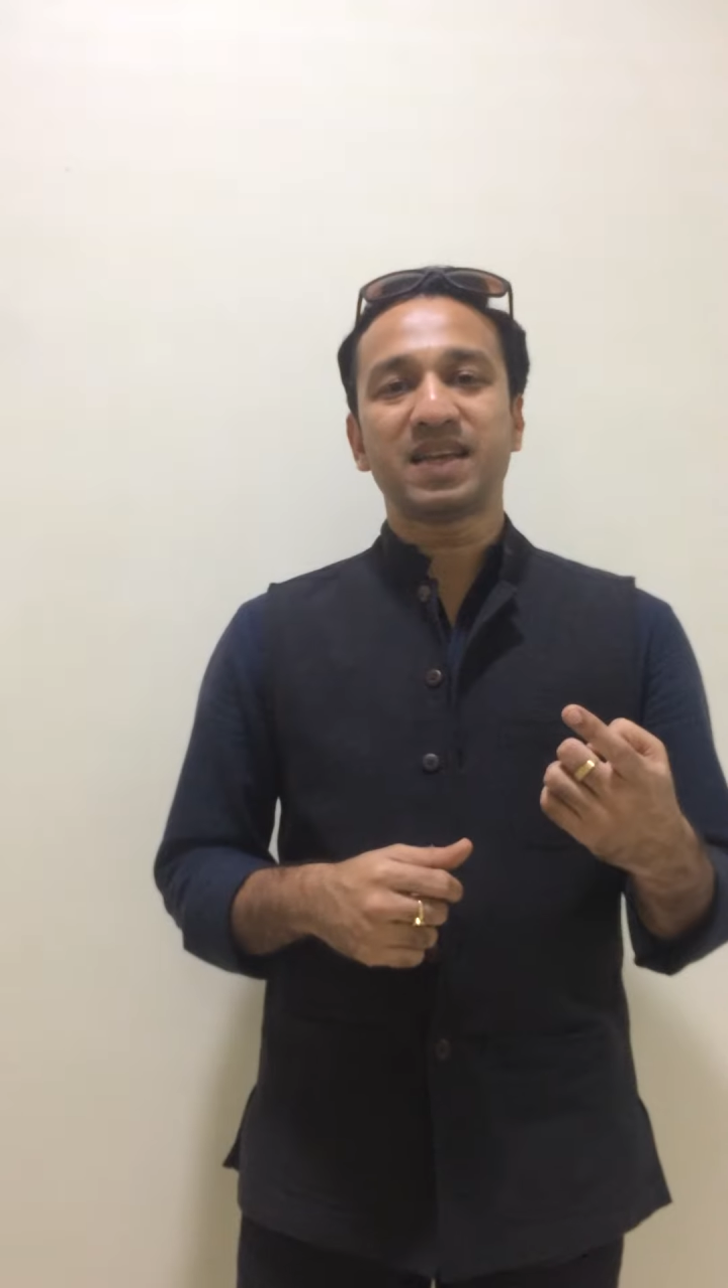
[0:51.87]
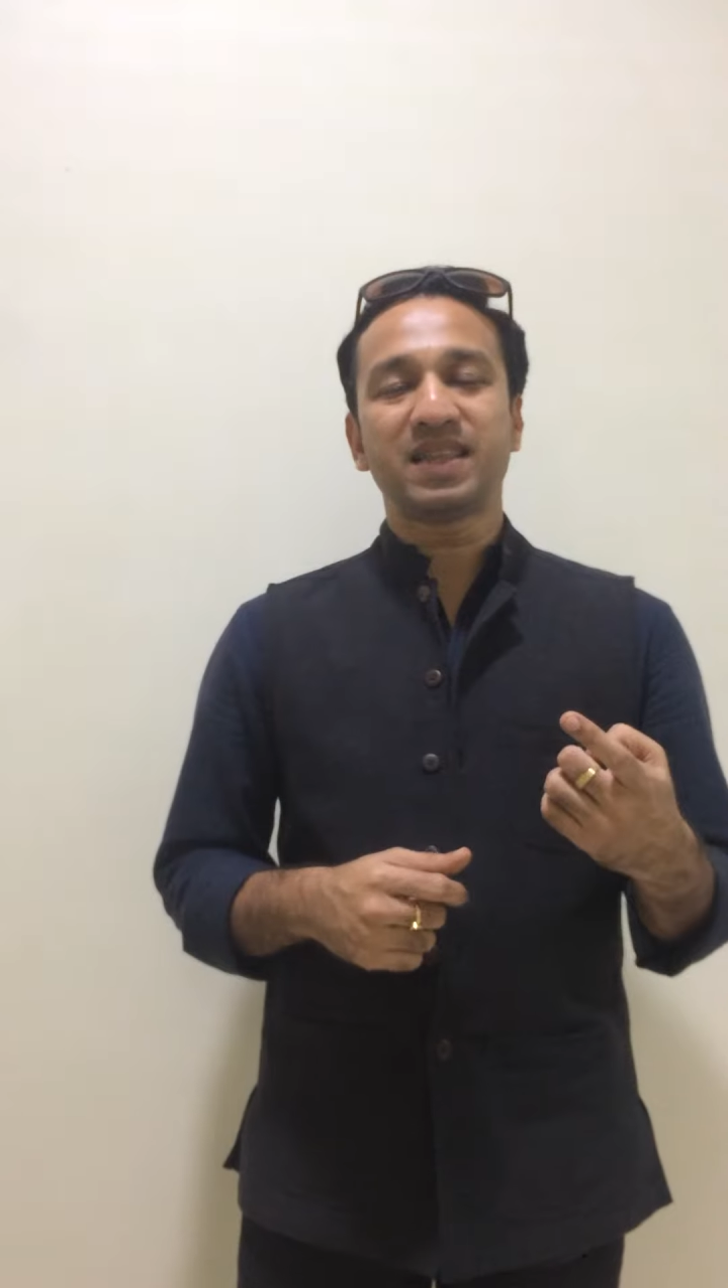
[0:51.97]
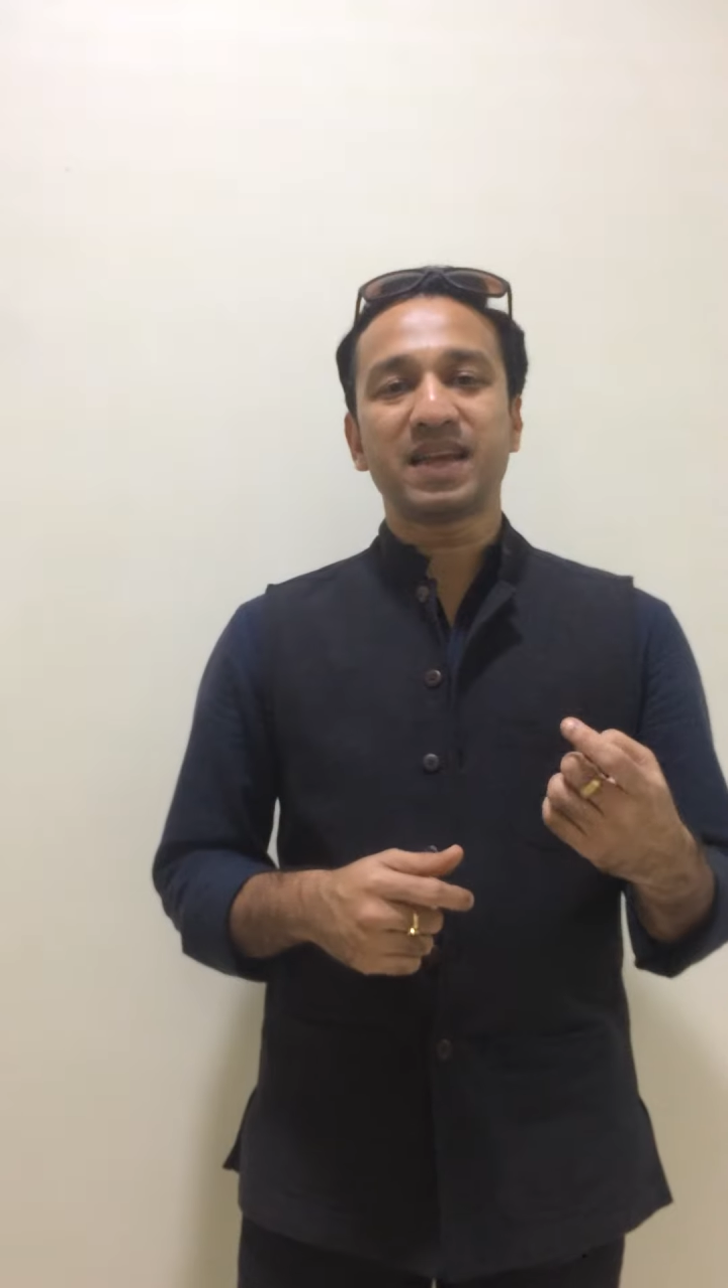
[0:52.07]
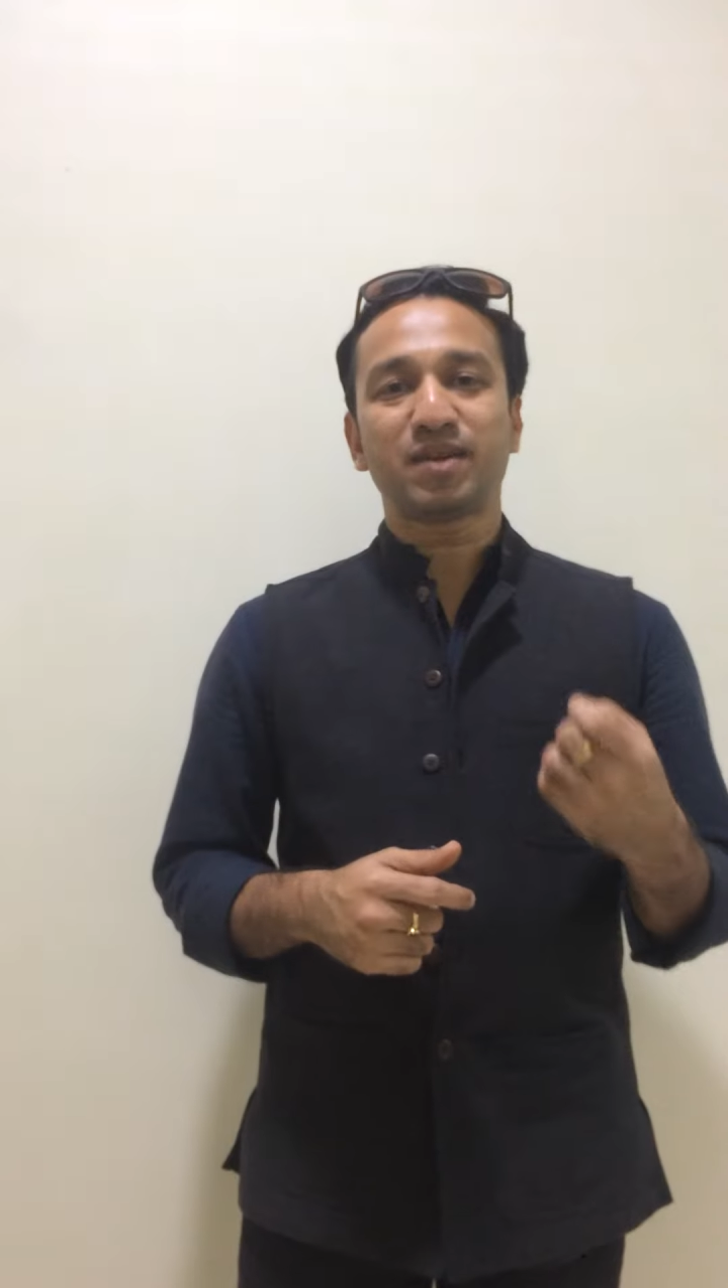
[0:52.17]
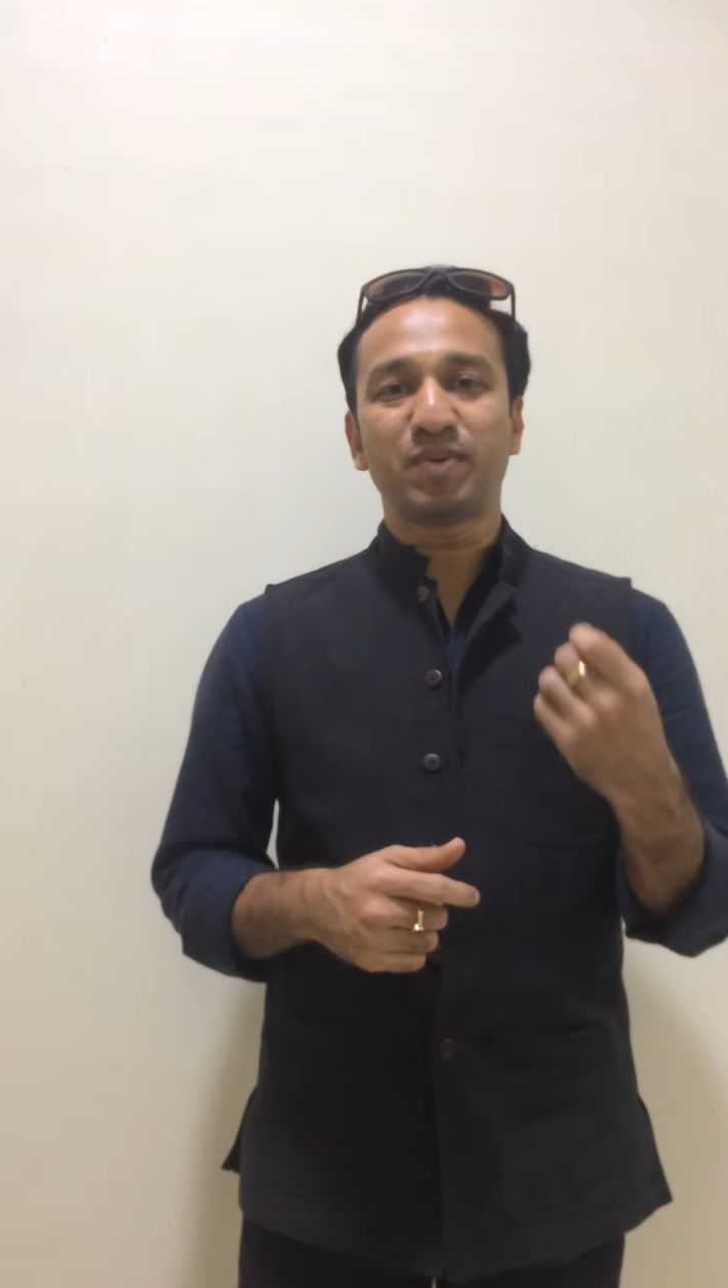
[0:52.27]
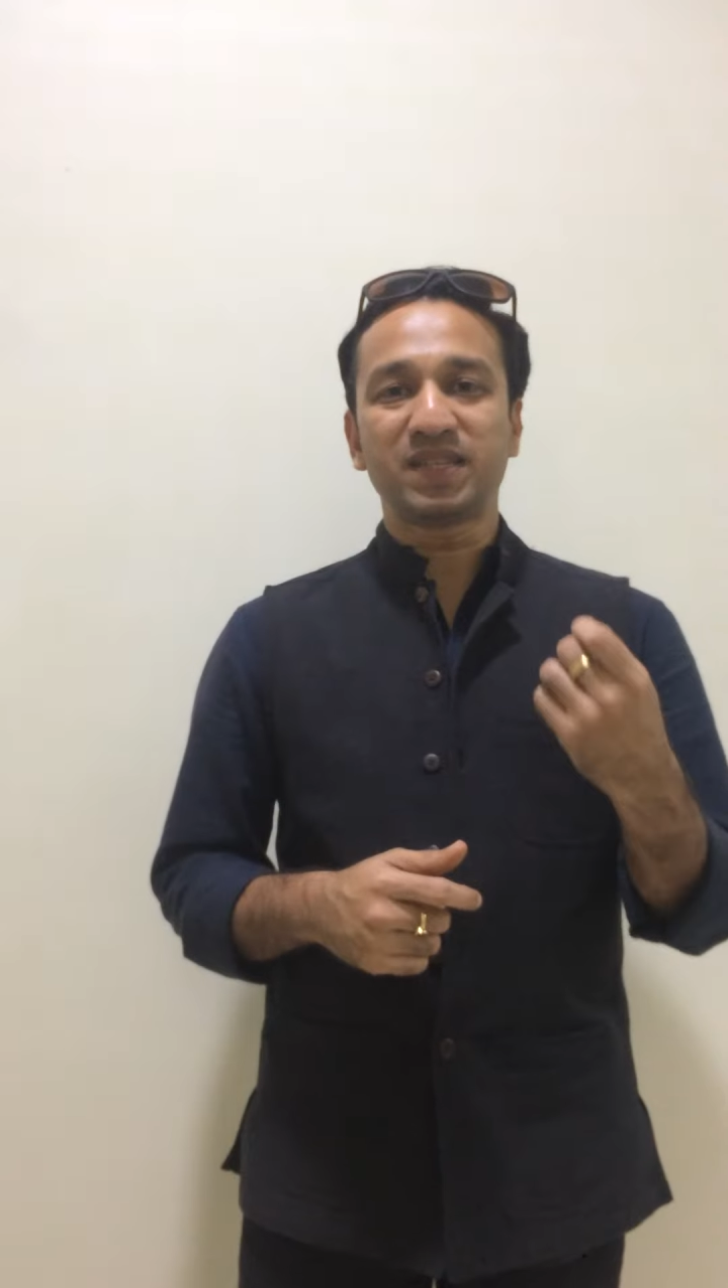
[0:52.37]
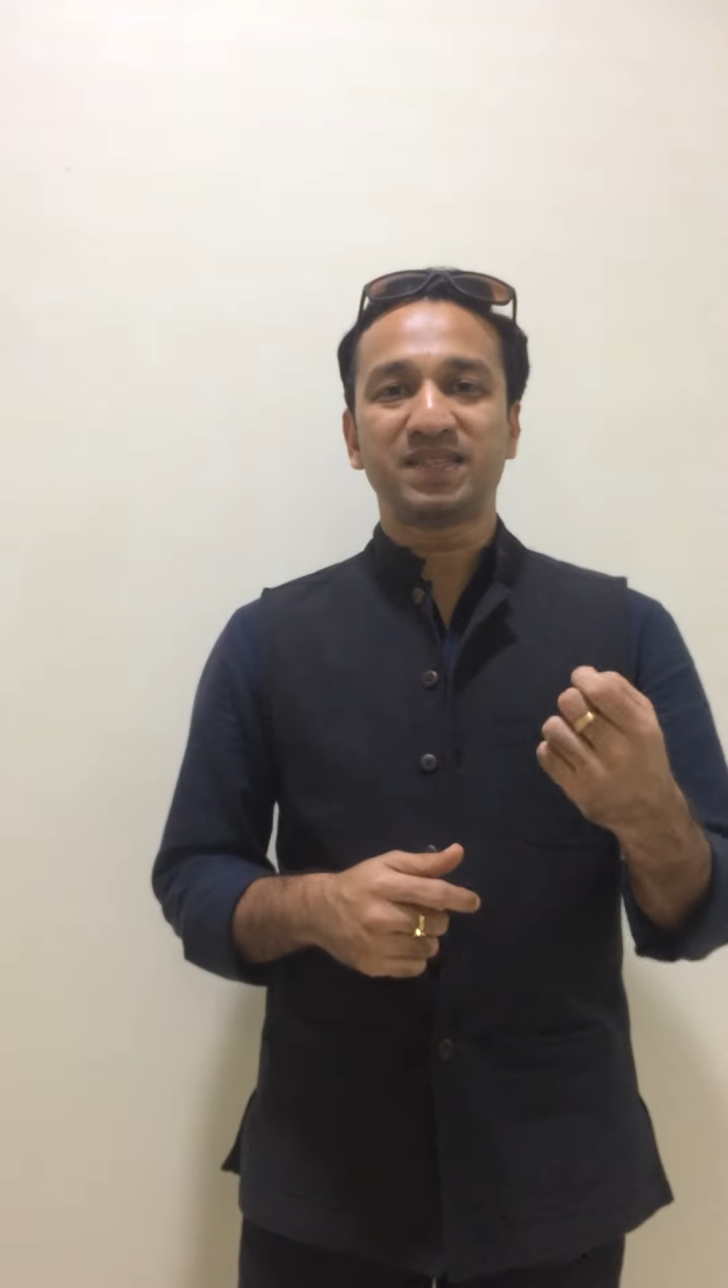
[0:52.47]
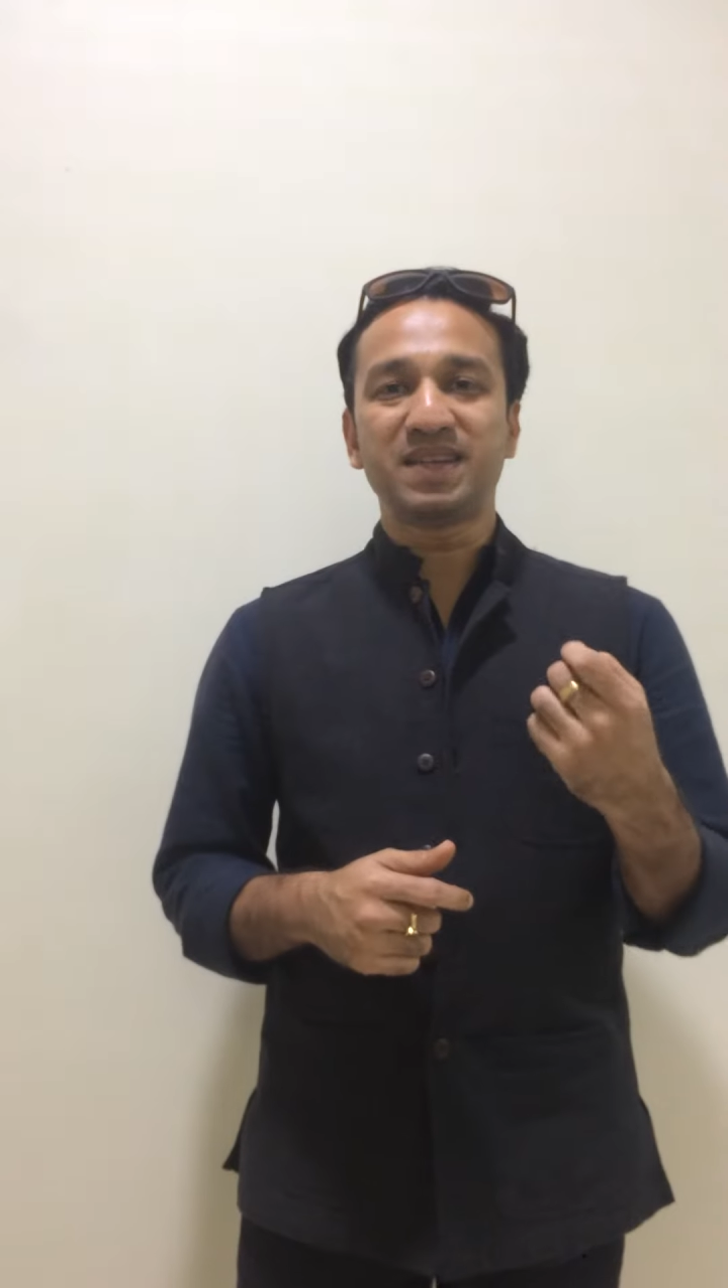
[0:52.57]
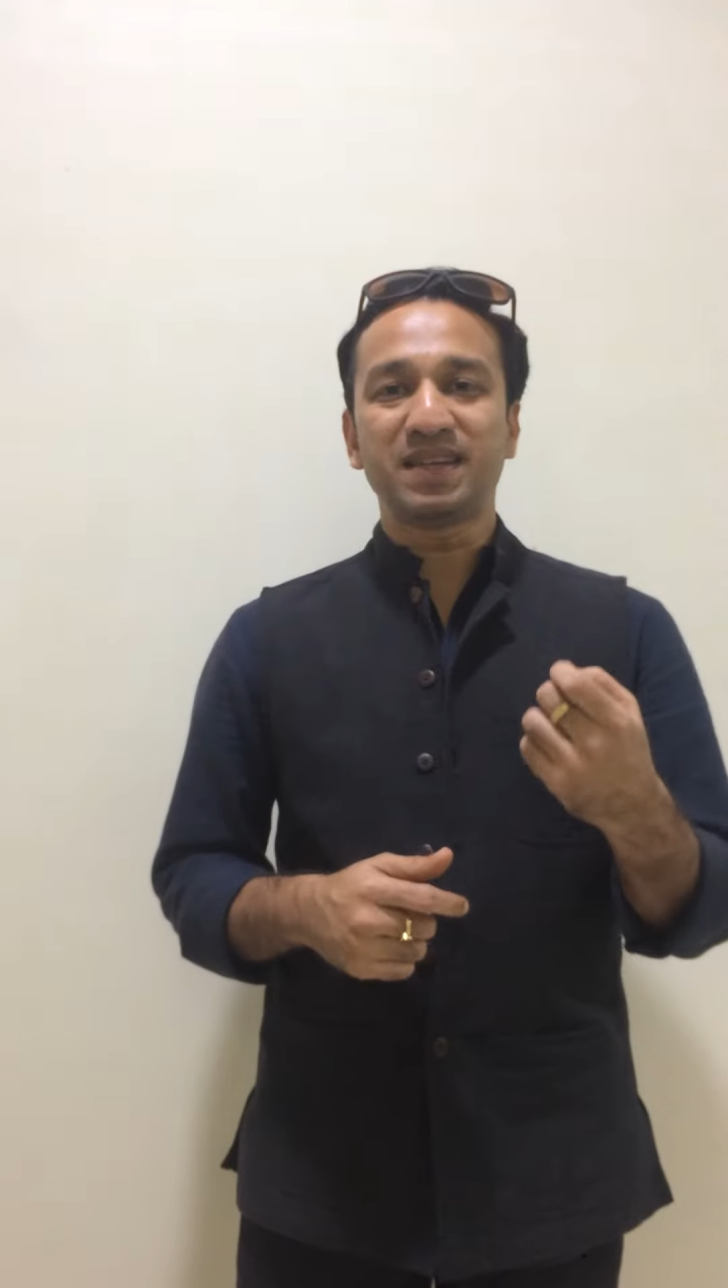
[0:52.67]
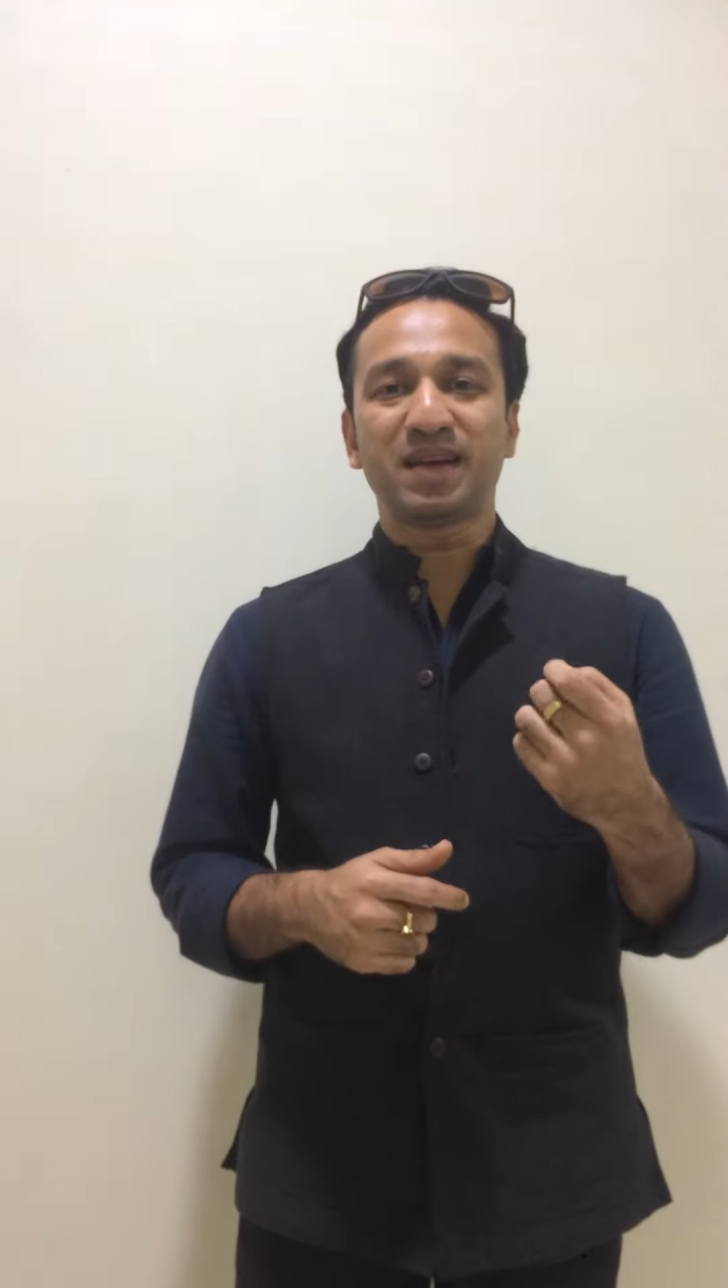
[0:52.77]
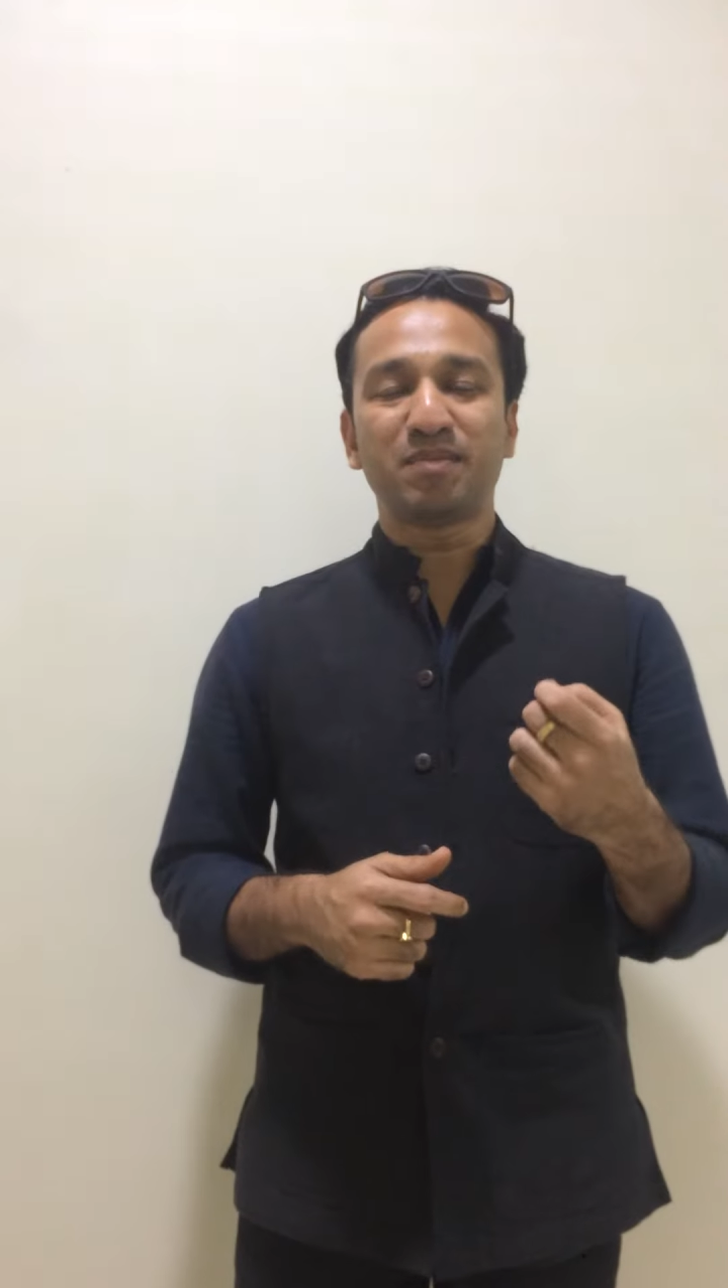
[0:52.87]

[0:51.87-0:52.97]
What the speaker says: that that question